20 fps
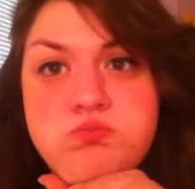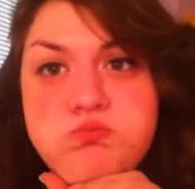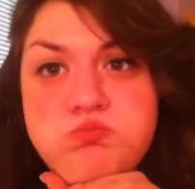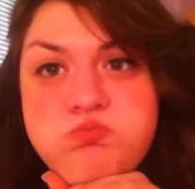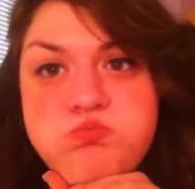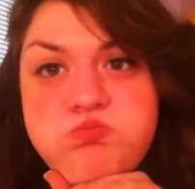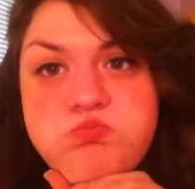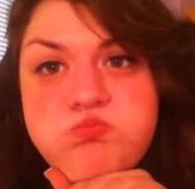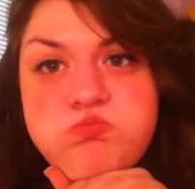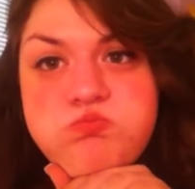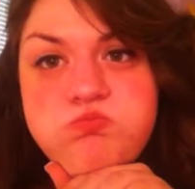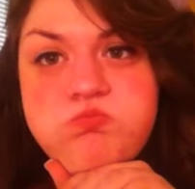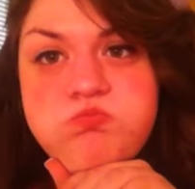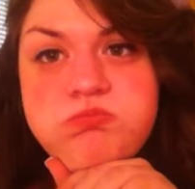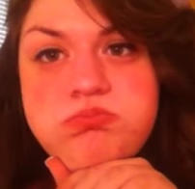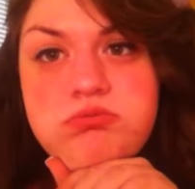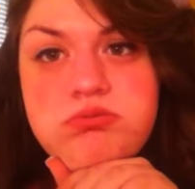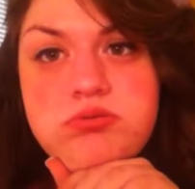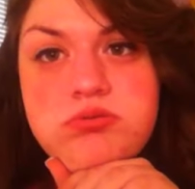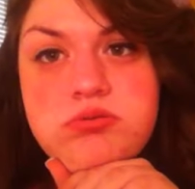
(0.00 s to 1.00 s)

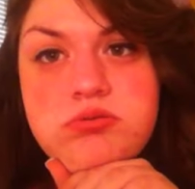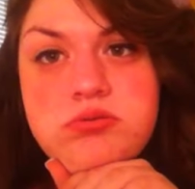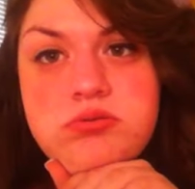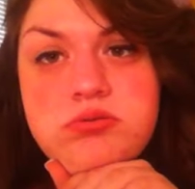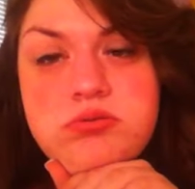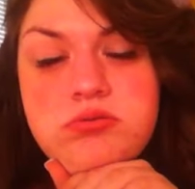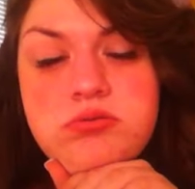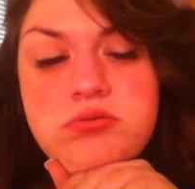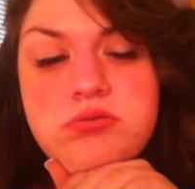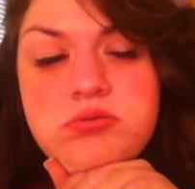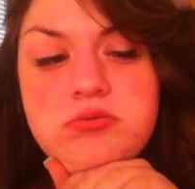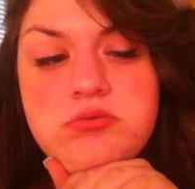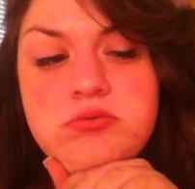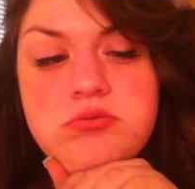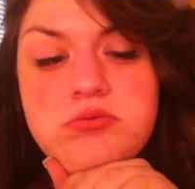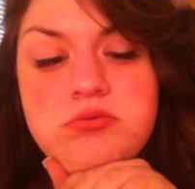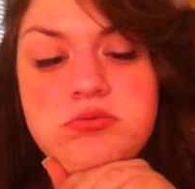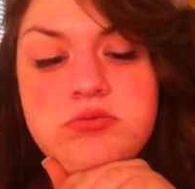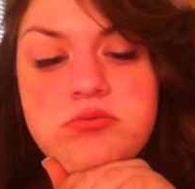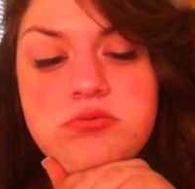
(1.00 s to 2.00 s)

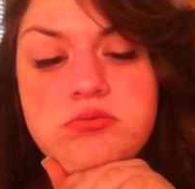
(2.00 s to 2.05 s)
No one is speaking in this clip.